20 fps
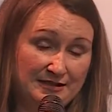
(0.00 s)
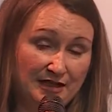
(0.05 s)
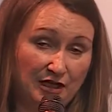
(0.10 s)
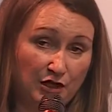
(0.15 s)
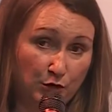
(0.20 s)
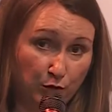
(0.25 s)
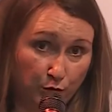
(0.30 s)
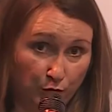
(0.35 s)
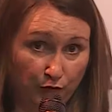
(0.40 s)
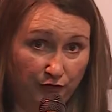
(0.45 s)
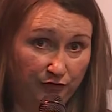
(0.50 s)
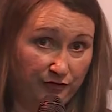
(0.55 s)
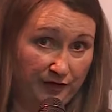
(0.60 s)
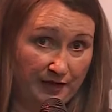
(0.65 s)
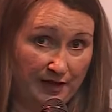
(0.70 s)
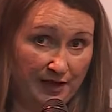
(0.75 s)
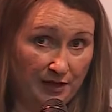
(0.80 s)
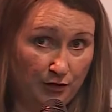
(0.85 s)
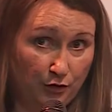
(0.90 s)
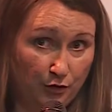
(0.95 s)
a quote for
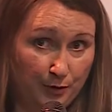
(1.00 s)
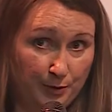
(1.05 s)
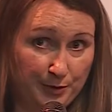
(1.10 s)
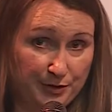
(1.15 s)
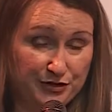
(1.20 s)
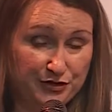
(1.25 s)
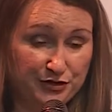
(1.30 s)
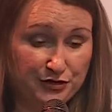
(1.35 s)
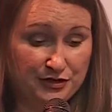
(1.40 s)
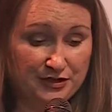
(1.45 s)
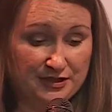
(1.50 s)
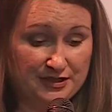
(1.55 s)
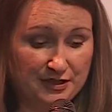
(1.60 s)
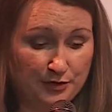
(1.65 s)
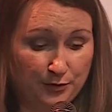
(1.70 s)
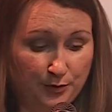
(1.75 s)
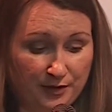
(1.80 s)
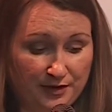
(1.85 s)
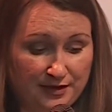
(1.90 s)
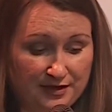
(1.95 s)
that opportunity,
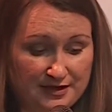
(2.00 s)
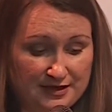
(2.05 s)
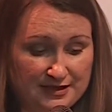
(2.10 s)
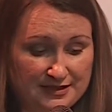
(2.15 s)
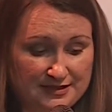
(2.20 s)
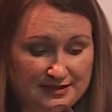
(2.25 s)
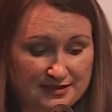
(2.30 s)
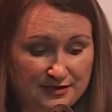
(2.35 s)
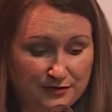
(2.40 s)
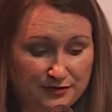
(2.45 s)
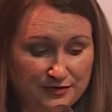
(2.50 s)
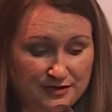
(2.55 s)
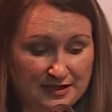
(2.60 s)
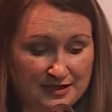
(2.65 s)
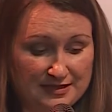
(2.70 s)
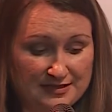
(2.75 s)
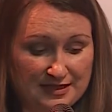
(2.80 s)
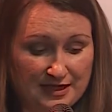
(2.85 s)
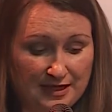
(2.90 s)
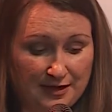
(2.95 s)
whether it's a,
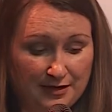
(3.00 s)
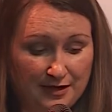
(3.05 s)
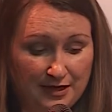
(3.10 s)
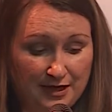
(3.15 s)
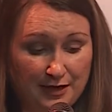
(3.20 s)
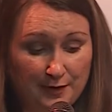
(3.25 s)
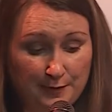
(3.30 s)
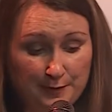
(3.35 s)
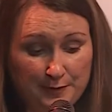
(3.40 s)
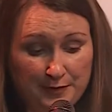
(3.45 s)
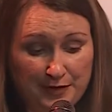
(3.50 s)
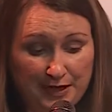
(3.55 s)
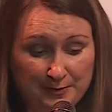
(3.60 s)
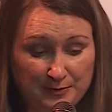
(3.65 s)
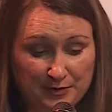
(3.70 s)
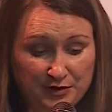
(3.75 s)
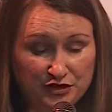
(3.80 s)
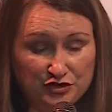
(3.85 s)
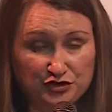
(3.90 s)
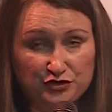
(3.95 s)
as a prime
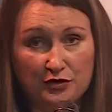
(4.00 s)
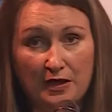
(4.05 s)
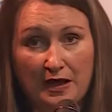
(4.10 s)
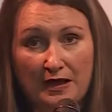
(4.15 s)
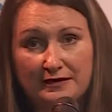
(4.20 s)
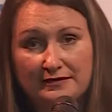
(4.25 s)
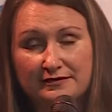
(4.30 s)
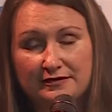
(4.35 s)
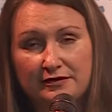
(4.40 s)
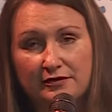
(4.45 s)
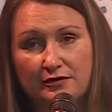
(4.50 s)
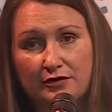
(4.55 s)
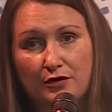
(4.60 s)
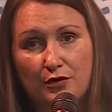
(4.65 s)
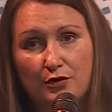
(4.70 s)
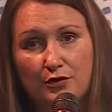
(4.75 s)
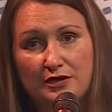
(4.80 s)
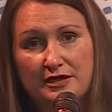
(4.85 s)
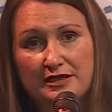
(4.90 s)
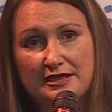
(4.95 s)
contractor
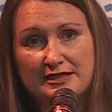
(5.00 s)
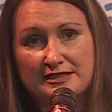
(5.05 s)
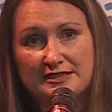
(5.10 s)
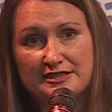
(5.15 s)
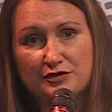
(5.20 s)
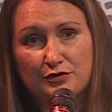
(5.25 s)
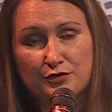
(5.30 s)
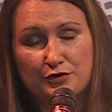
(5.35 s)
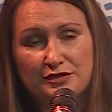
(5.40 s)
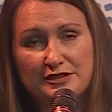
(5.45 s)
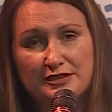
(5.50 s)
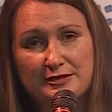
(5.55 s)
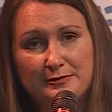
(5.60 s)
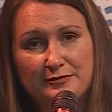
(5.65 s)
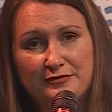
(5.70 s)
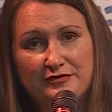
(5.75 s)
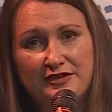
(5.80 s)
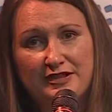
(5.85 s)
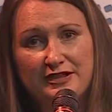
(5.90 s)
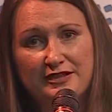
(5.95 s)
or a
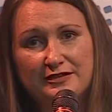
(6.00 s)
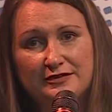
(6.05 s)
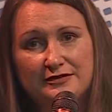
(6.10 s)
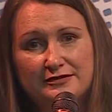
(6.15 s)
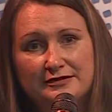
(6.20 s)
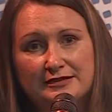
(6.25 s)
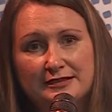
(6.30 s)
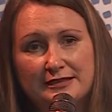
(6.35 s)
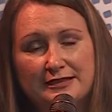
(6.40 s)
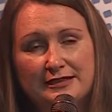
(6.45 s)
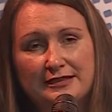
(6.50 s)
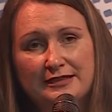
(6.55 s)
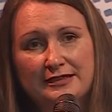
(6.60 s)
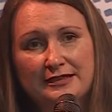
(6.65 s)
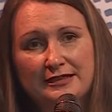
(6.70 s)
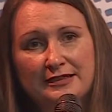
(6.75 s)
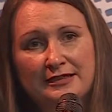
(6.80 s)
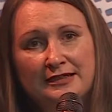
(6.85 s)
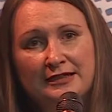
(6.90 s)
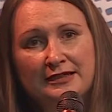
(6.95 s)
consortium vehicle.
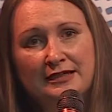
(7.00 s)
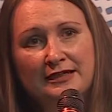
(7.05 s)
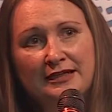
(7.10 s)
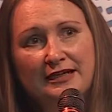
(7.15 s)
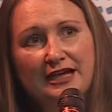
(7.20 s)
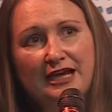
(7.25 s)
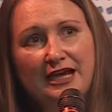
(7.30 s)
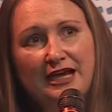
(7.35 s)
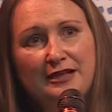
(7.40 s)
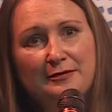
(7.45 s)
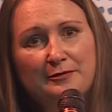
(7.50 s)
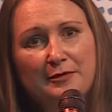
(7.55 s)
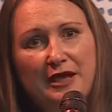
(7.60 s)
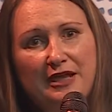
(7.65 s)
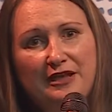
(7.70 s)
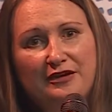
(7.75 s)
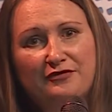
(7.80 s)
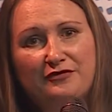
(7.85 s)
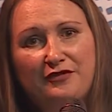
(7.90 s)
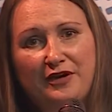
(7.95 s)
And my
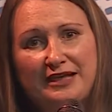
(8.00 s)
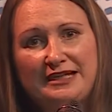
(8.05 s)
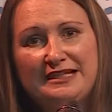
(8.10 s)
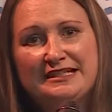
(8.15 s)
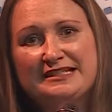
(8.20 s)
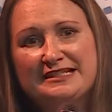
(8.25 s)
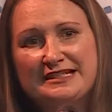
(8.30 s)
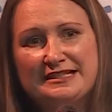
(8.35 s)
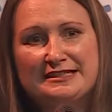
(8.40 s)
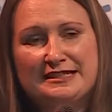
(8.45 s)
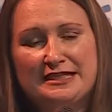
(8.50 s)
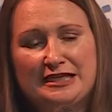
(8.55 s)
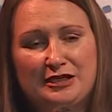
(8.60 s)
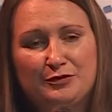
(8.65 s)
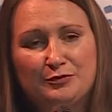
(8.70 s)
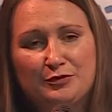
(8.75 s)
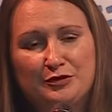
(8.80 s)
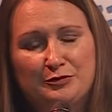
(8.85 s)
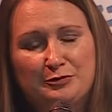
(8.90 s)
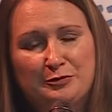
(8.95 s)
advice today
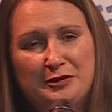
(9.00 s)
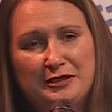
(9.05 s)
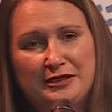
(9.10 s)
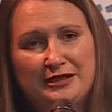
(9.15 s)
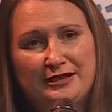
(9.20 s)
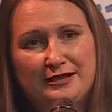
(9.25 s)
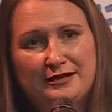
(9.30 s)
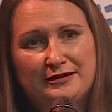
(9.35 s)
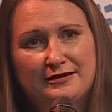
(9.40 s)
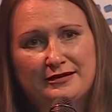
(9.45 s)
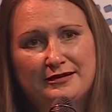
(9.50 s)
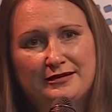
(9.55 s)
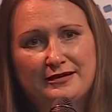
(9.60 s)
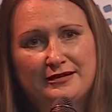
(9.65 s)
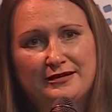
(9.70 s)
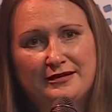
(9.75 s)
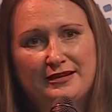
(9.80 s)
would be that